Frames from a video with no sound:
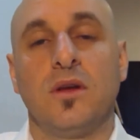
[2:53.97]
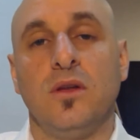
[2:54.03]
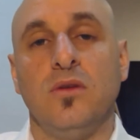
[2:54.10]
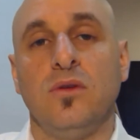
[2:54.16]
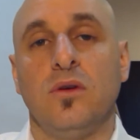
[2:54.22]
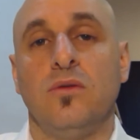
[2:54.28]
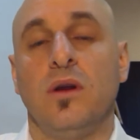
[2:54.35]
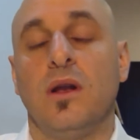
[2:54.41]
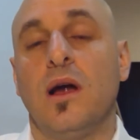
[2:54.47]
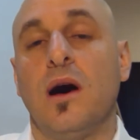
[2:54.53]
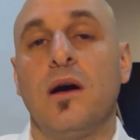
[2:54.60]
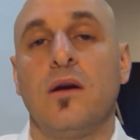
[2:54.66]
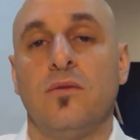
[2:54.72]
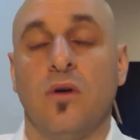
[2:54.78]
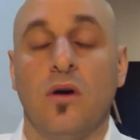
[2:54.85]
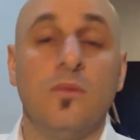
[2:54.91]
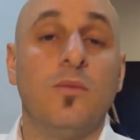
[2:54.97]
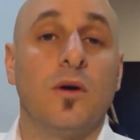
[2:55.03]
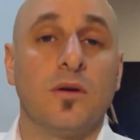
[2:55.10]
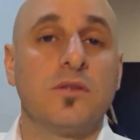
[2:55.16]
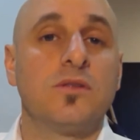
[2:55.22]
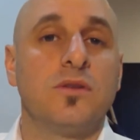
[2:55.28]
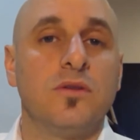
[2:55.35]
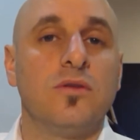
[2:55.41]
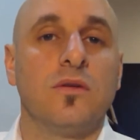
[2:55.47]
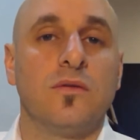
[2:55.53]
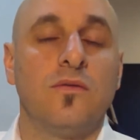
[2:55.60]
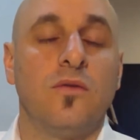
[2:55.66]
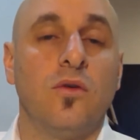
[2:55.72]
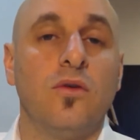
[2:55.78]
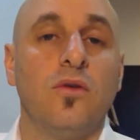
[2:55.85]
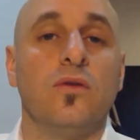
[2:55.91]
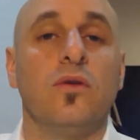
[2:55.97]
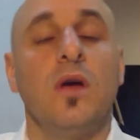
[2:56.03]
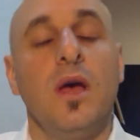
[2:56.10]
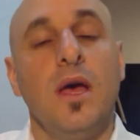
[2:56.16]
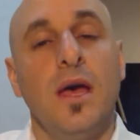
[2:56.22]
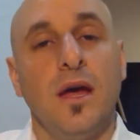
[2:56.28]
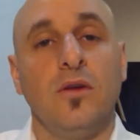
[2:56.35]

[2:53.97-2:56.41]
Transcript: You can rely on robots to do it for you, and